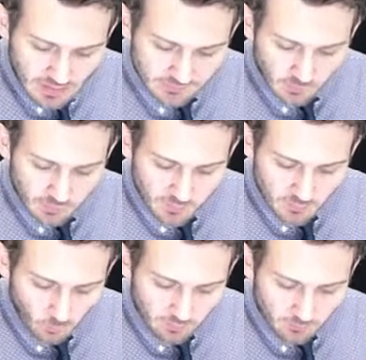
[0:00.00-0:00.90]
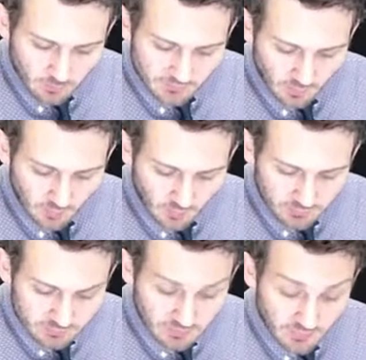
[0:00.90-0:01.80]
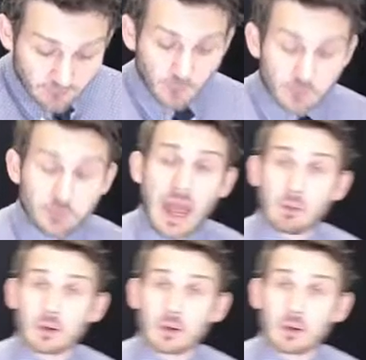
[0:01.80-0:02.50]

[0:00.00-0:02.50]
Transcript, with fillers: And it's going to be 1 plus r to the first